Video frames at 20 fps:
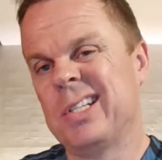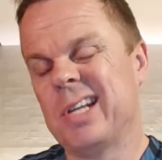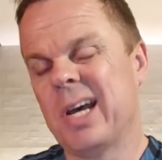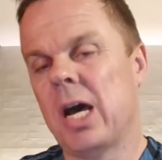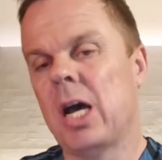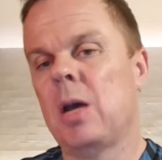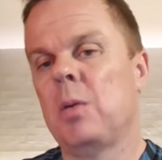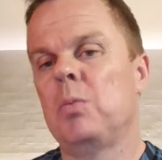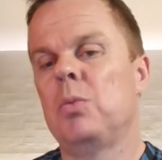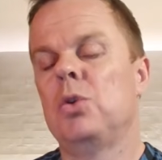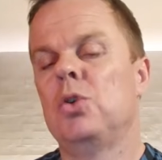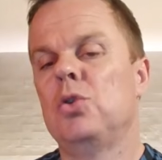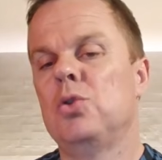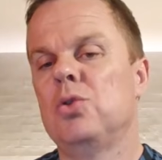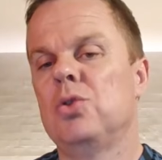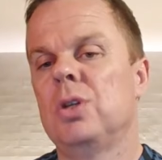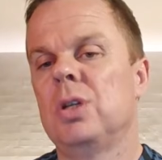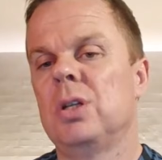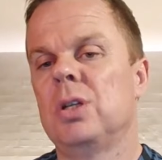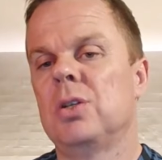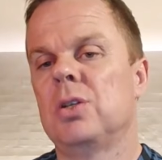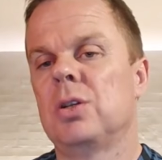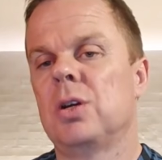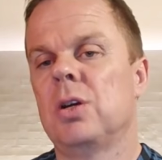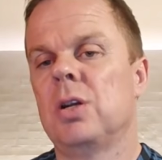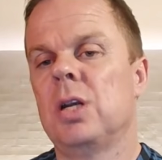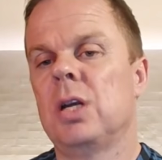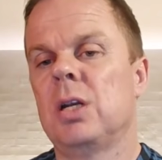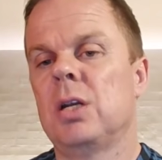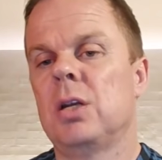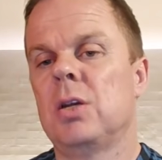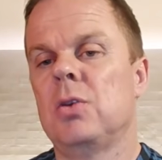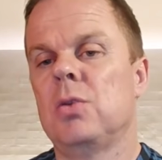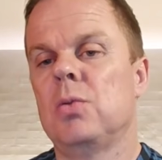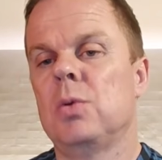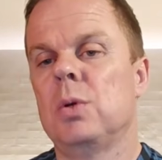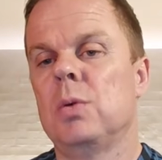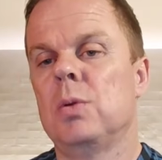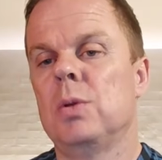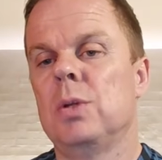time using this connector,
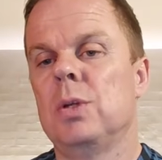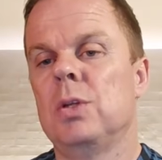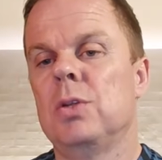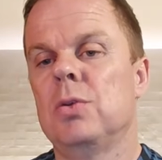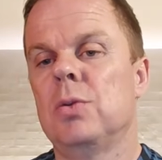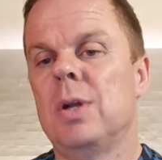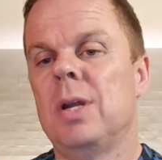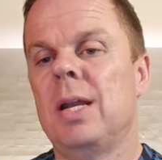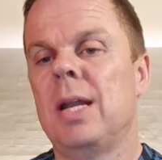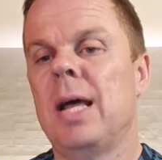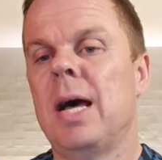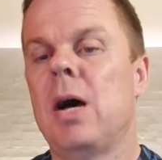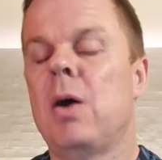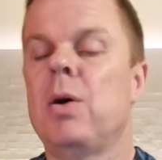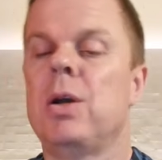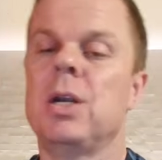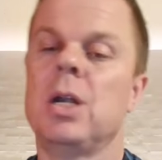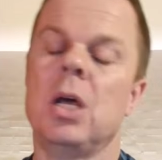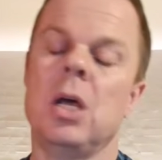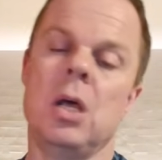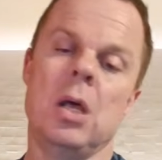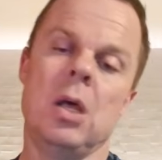you will need to allow it.